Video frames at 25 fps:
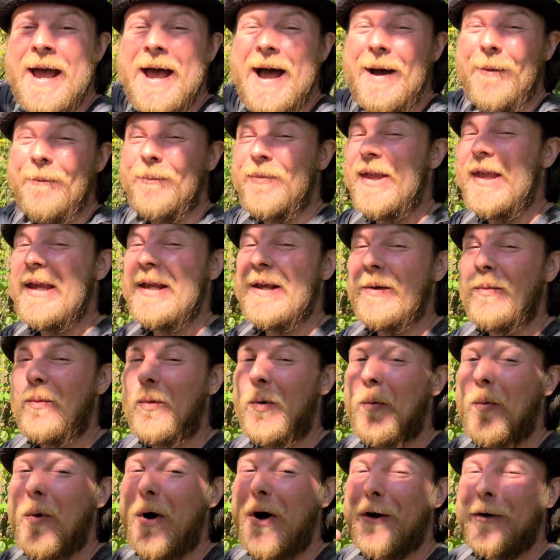I'm thinking
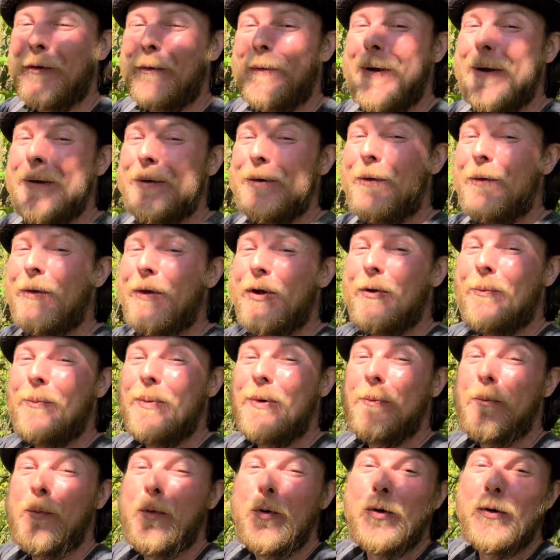we'll walk around a little
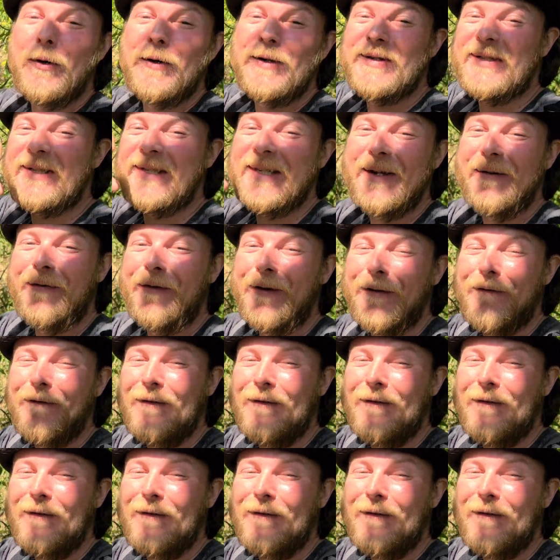bit more, see if we